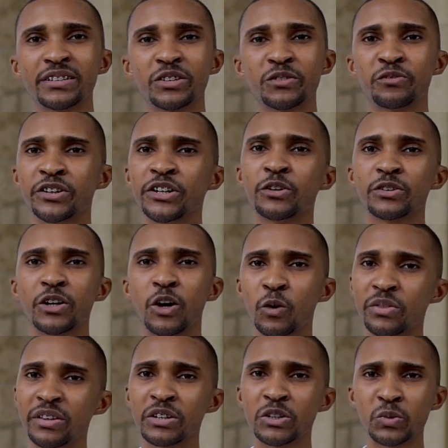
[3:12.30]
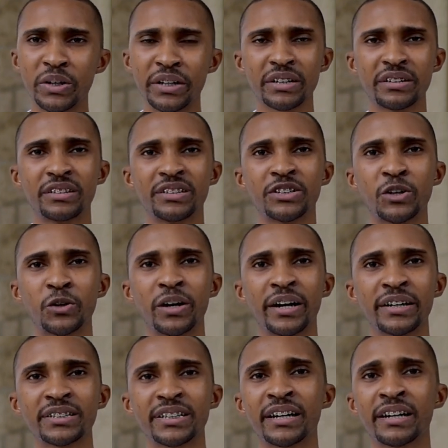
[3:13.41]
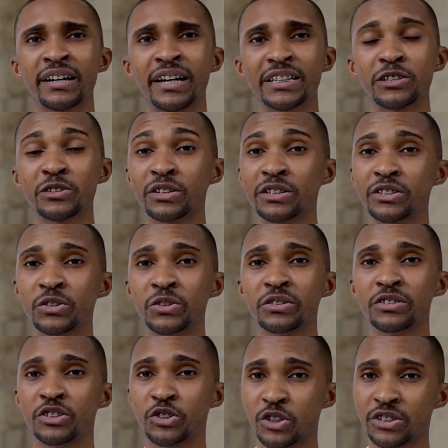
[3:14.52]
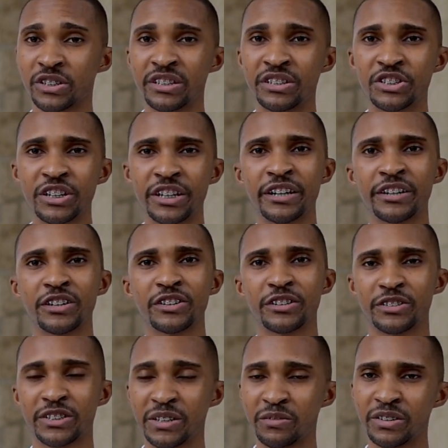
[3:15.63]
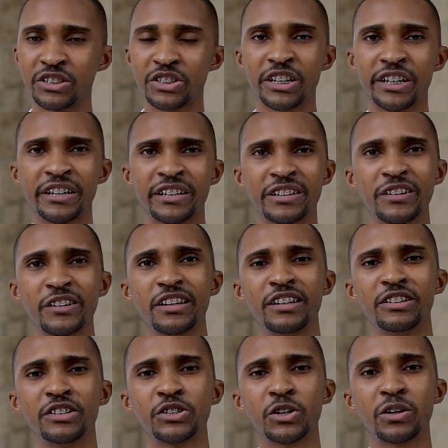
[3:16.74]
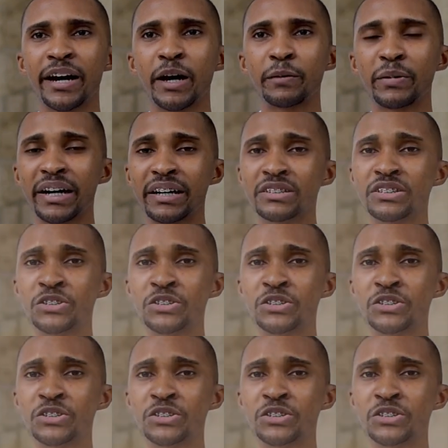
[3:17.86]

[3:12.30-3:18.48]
to figure out how things work. So I decided that I was going to do structural engineering, civil engineering. So I applied to